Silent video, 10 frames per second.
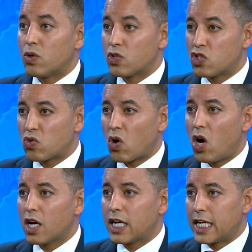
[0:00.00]
or
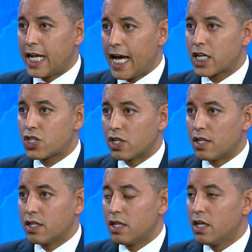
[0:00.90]
strong
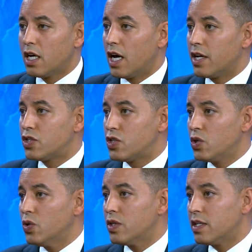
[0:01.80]
connection
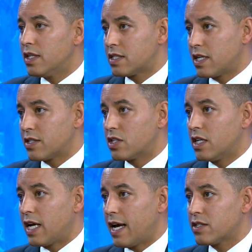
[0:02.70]
to the necessity
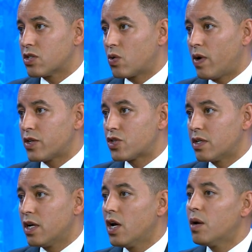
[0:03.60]
to ask the
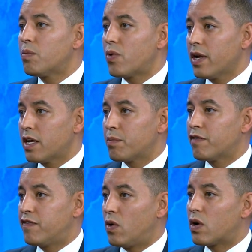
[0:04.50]
question, bring it
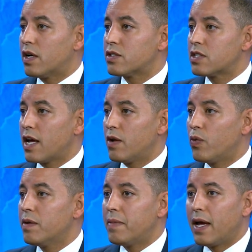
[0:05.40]
before us, and
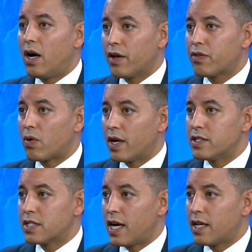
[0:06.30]
we may
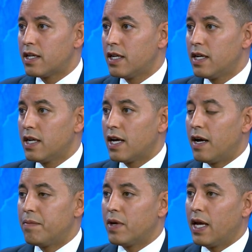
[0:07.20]
authorize that.
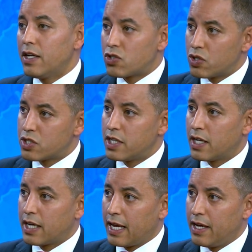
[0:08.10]
Interesting,
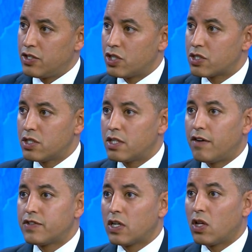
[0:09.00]
again, just to
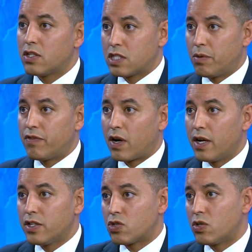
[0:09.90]
dovetail on some of our
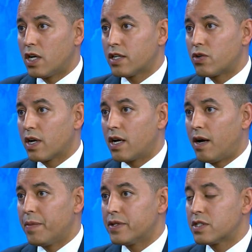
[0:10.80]
introductory
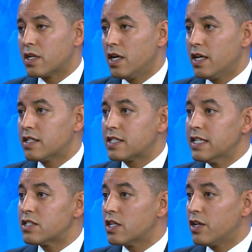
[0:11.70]
comments,
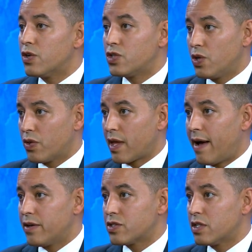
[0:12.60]
since the year
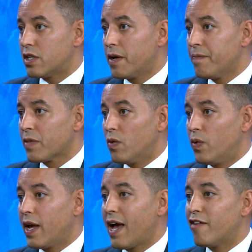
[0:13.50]
2000,
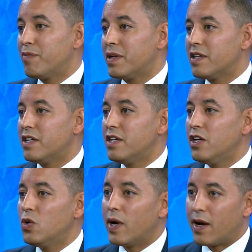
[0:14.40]
we have been in a
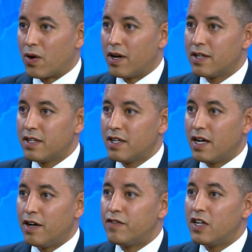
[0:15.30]
new era
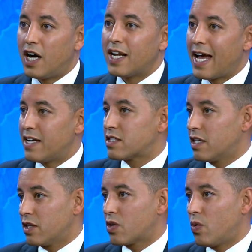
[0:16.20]
of not
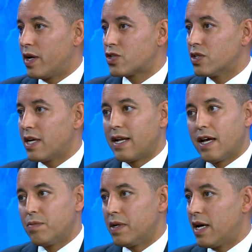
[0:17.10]
asking the question that
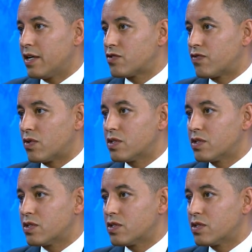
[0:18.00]
had been asked for